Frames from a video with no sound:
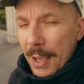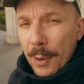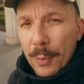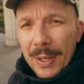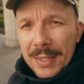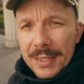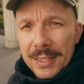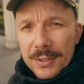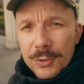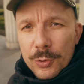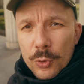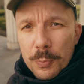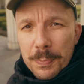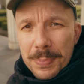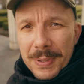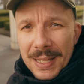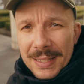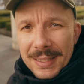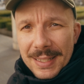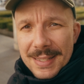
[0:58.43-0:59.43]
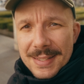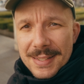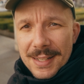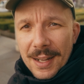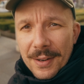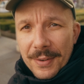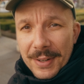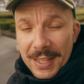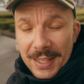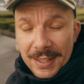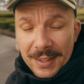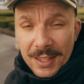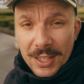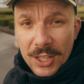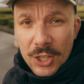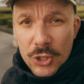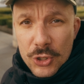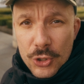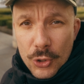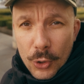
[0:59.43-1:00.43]
when the two planets are in
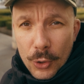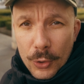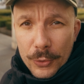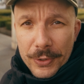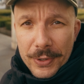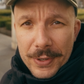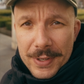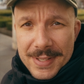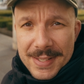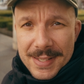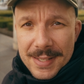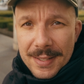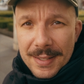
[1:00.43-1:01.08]
each other's